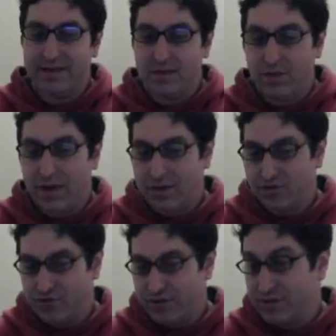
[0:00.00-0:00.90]
get to
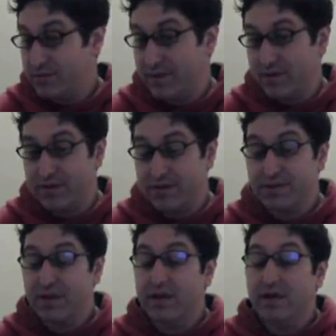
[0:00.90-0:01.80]
100, to be
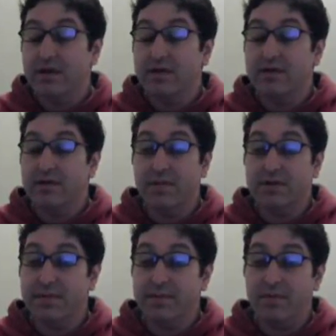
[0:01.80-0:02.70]
honest.
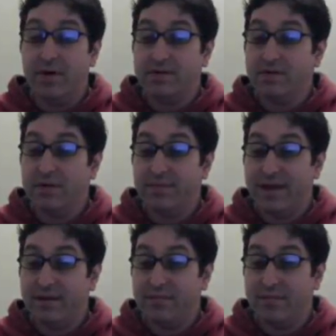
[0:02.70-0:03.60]
Most people aren't talking
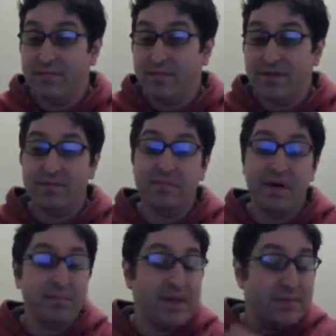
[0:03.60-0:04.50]
about it,
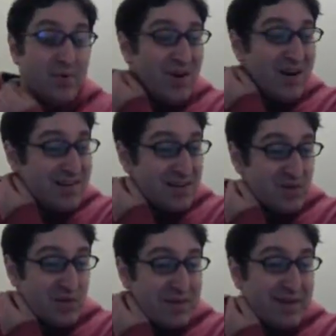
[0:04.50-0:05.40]
but people are going to
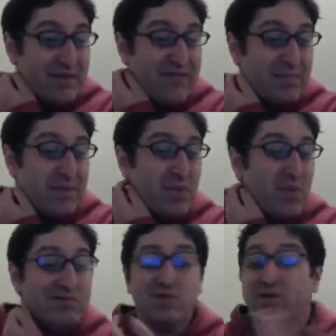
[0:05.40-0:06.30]
talk about it. In fact, people
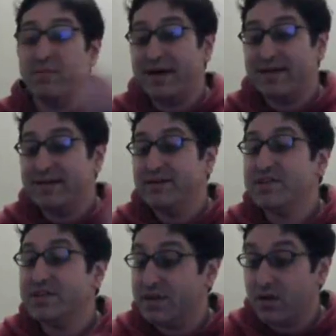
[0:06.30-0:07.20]
won't talk about it. They're
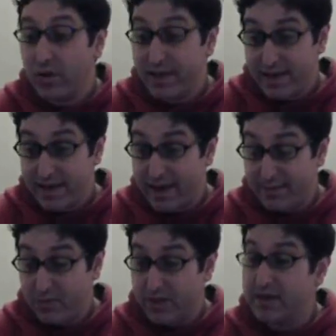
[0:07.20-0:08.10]
just going to quit their
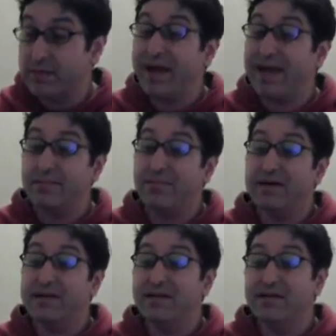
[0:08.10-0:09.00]
game or they're going to pay the
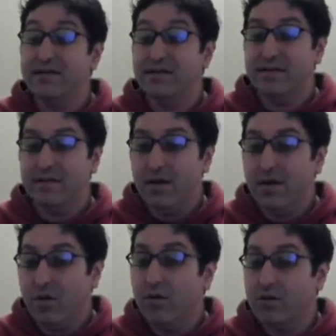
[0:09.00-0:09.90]
money.
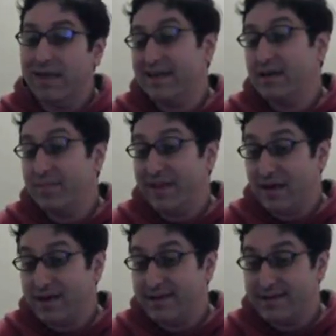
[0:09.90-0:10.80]
Or they're going to be
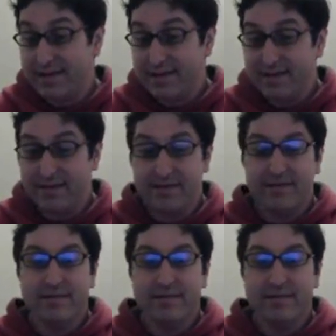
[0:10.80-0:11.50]
lucky to get it.